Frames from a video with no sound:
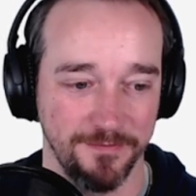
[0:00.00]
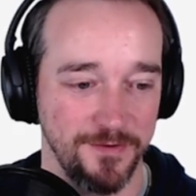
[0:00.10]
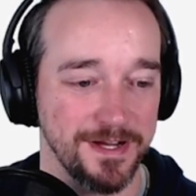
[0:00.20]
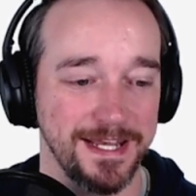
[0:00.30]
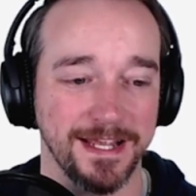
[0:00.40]
If
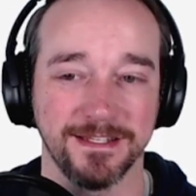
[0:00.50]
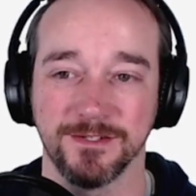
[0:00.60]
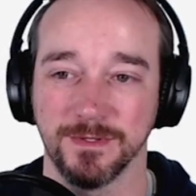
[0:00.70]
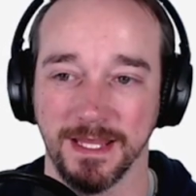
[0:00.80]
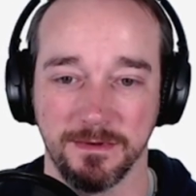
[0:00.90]
you're connecting
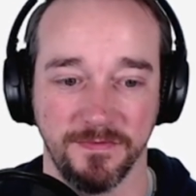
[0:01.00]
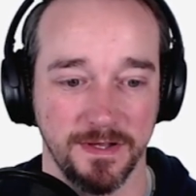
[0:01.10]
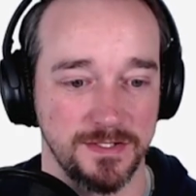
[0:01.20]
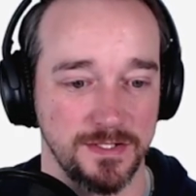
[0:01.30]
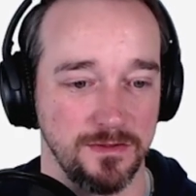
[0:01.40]
to a Lambda
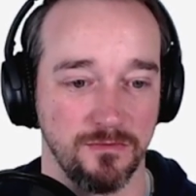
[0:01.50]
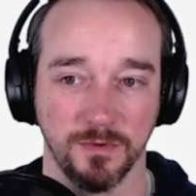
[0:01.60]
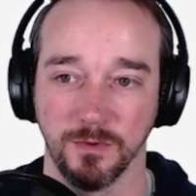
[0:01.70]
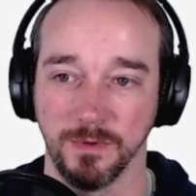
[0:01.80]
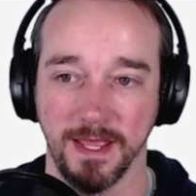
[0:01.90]
function
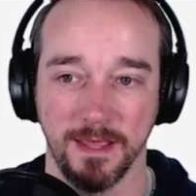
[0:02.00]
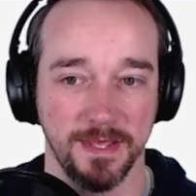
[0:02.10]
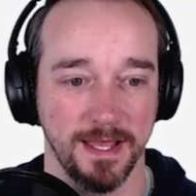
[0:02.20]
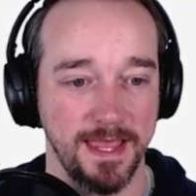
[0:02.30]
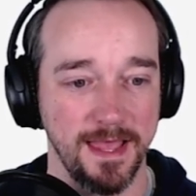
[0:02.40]
through
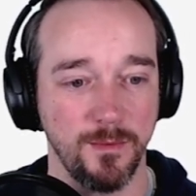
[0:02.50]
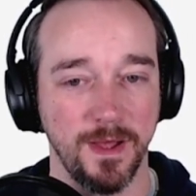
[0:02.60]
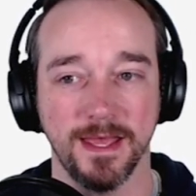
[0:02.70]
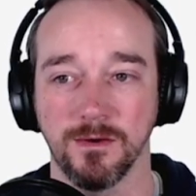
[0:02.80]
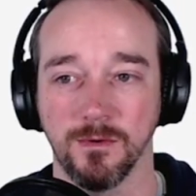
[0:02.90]
API
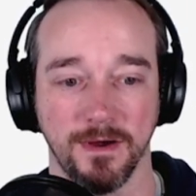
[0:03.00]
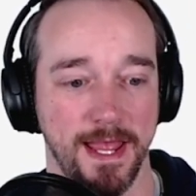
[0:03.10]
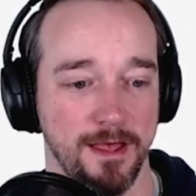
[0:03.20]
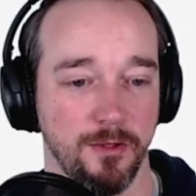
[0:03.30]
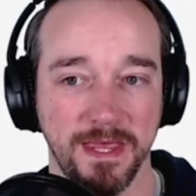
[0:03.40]
Gateway or
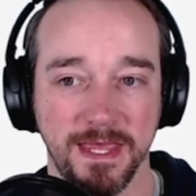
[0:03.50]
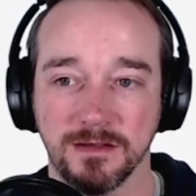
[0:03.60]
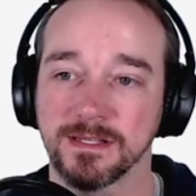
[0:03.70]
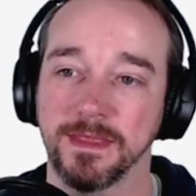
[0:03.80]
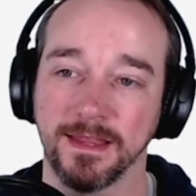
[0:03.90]
ALB
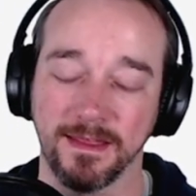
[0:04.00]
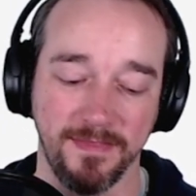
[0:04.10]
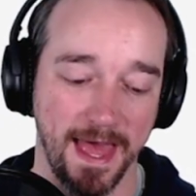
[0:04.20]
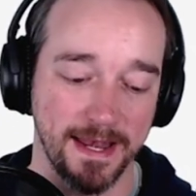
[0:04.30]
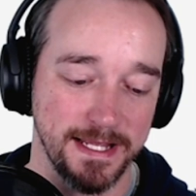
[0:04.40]
or something like
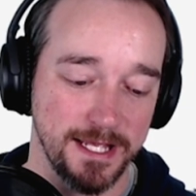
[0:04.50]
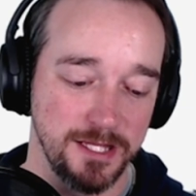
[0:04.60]
that,